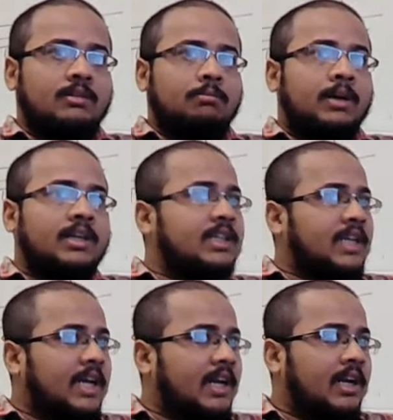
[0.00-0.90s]
But in
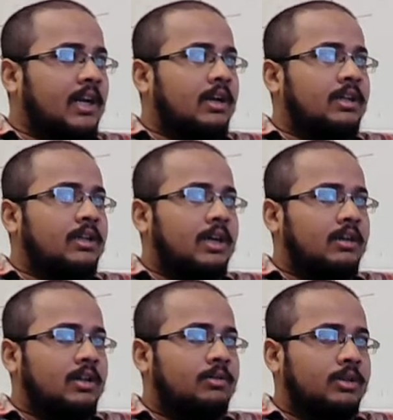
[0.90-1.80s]
ANN and
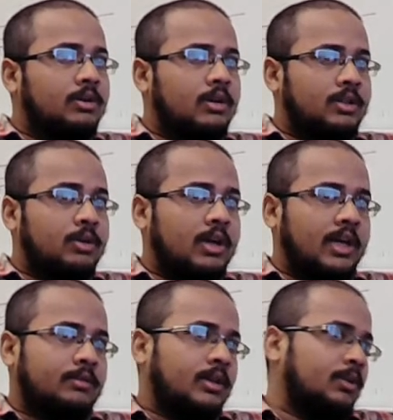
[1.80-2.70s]
in neural
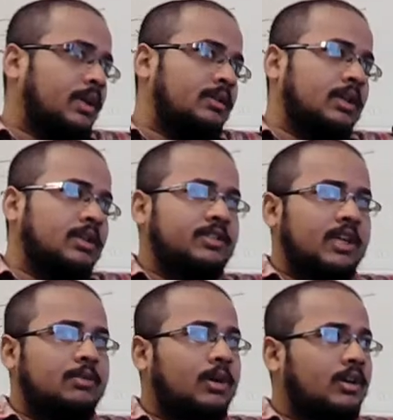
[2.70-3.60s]
network, you can
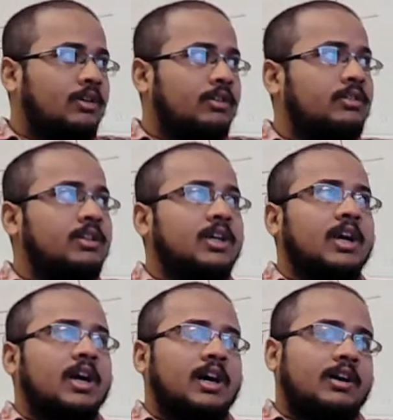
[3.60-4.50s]
easily work on
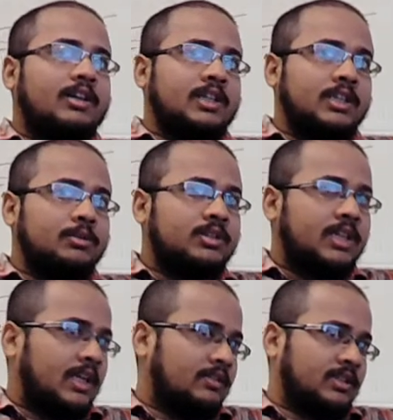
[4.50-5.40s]
a huge
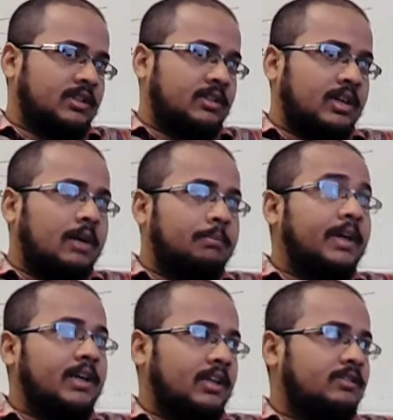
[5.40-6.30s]
data set, a
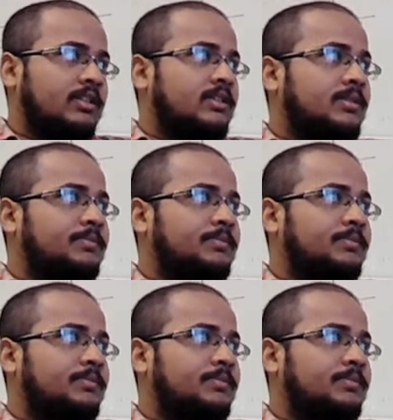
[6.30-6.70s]
big data set.